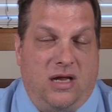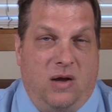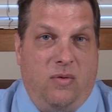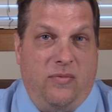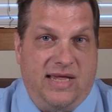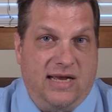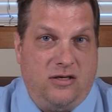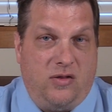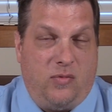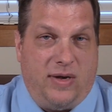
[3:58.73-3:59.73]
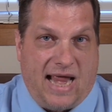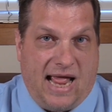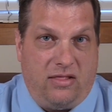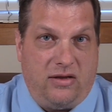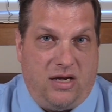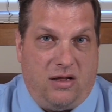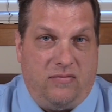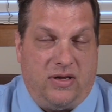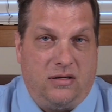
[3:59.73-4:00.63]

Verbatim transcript: And when we get to the reality of